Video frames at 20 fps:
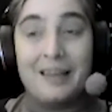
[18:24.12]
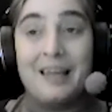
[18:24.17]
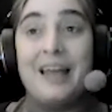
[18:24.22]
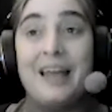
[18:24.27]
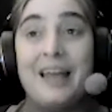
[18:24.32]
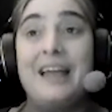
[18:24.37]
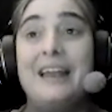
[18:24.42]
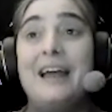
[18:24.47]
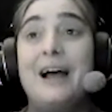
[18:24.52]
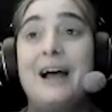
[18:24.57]

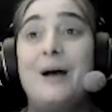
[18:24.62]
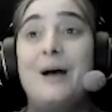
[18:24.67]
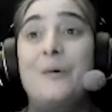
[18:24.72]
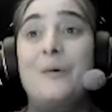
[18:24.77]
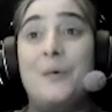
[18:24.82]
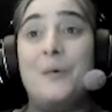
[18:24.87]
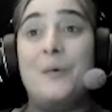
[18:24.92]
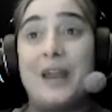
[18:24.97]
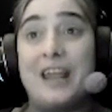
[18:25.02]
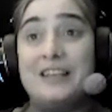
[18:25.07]
And now
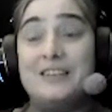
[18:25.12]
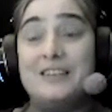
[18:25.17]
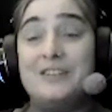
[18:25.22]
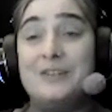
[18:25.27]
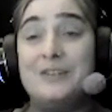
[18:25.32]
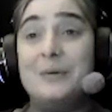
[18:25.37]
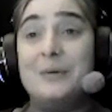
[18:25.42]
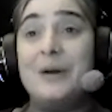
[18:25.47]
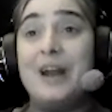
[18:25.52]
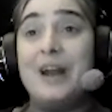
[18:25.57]
raise
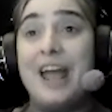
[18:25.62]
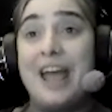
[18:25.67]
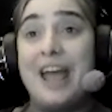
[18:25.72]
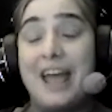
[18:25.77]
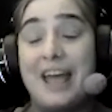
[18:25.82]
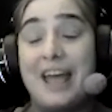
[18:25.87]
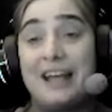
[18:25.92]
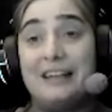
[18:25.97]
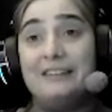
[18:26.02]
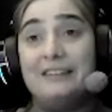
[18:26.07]
your
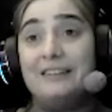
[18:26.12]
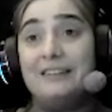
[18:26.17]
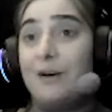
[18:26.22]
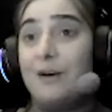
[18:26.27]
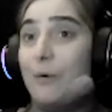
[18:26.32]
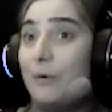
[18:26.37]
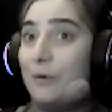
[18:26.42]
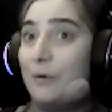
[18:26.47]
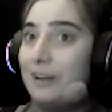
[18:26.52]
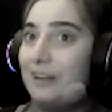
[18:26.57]
hand,
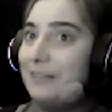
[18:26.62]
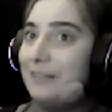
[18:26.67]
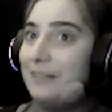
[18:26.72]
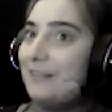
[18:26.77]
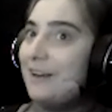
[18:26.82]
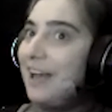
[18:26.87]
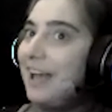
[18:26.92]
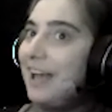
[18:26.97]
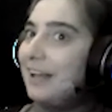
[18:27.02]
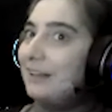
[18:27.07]
only
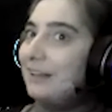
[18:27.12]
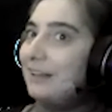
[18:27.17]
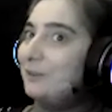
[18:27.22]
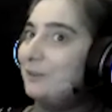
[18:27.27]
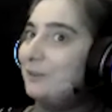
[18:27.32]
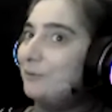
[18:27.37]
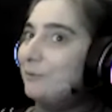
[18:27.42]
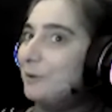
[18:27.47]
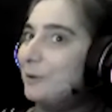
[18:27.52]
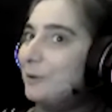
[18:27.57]
the hand
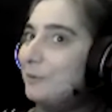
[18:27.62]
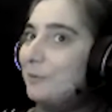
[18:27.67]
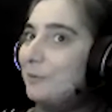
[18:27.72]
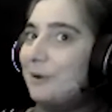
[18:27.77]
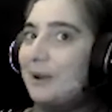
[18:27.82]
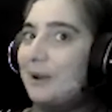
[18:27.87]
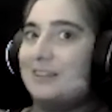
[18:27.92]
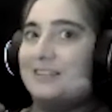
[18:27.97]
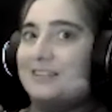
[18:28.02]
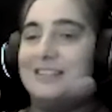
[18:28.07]
you've been
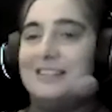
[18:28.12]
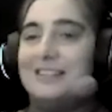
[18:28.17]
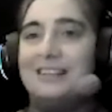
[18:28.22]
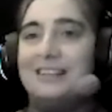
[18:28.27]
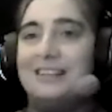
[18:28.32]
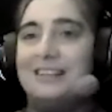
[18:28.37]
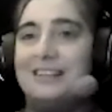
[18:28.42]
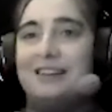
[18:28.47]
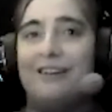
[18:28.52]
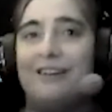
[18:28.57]

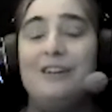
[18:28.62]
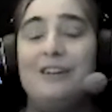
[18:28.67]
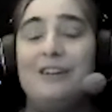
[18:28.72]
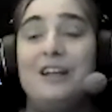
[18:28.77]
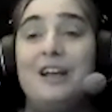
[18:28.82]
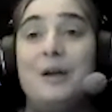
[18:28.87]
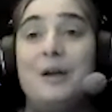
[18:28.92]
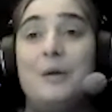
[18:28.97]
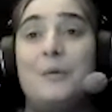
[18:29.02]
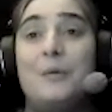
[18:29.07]
pressing on,
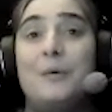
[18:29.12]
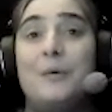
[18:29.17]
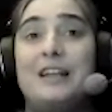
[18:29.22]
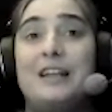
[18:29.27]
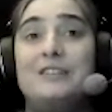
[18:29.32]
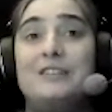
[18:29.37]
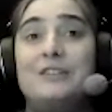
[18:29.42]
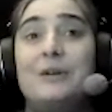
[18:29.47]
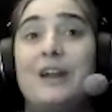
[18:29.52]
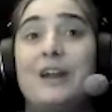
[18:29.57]

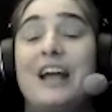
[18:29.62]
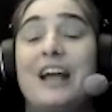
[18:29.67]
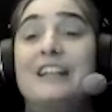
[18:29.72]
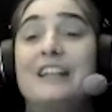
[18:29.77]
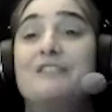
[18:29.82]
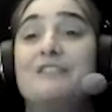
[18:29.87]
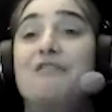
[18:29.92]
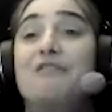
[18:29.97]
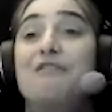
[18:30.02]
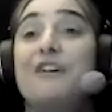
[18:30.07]
raise your
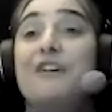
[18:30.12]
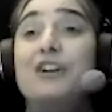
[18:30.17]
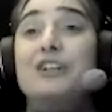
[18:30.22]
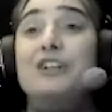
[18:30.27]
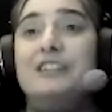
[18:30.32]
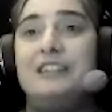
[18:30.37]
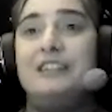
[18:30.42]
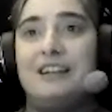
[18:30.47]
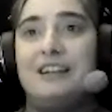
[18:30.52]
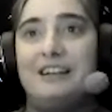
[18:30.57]
hand
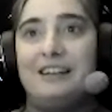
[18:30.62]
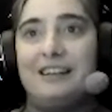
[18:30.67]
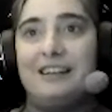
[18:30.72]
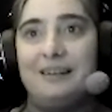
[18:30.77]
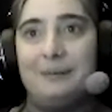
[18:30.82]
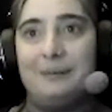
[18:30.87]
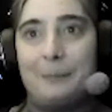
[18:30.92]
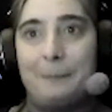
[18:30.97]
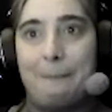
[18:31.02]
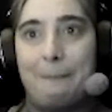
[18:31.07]

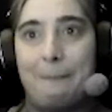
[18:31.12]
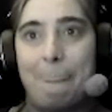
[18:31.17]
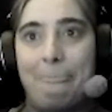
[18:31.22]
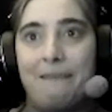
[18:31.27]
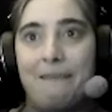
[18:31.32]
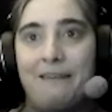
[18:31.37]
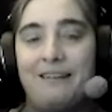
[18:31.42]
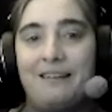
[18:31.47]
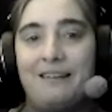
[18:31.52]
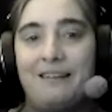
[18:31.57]
vertically.
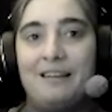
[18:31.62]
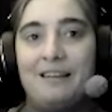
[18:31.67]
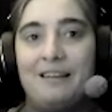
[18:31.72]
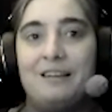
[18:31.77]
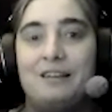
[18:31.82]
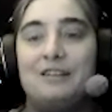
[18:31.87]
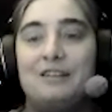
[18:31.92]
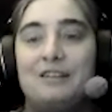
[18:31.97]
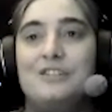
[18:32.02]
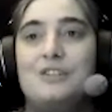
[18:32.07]

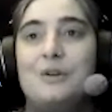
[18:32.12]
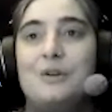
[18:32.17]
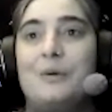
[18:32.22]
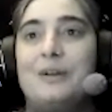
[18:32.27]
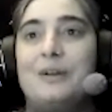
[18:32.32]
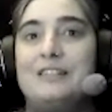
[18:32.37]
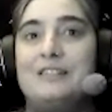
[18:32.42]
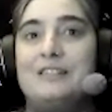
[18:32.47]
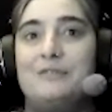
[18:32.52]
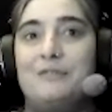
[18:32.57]
So
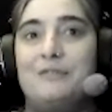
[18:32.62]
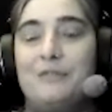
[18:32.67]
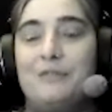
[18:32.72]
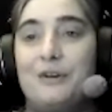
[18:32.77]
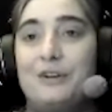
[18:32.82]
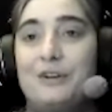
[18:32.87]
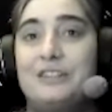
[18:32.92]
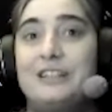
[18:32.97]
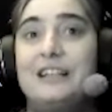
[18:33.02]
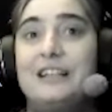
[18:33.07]
it's
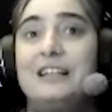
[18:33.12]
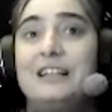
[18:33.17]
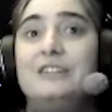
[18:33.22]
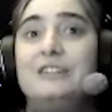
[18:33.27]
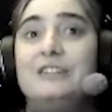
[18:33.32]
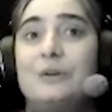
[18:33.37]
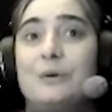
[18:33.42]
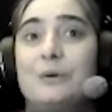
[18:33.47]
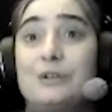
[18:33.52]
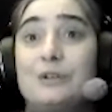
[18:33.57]
vertically
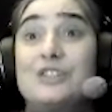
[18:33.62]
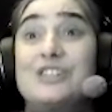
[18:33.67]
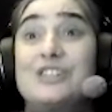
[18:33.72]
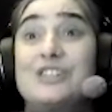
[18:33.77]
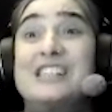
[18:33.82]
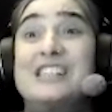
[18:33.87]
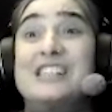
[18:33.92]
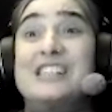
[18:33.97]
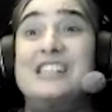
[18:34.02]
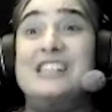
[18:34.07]
towards the
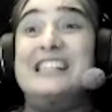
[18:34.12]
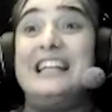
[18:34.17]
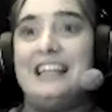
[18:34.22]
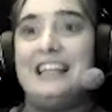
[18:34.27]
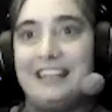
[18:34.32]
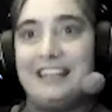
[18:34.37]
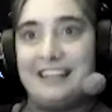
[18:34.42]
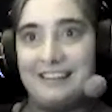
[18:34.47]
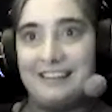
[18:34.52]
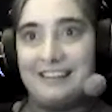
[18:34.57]

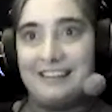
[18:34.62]
ceiling.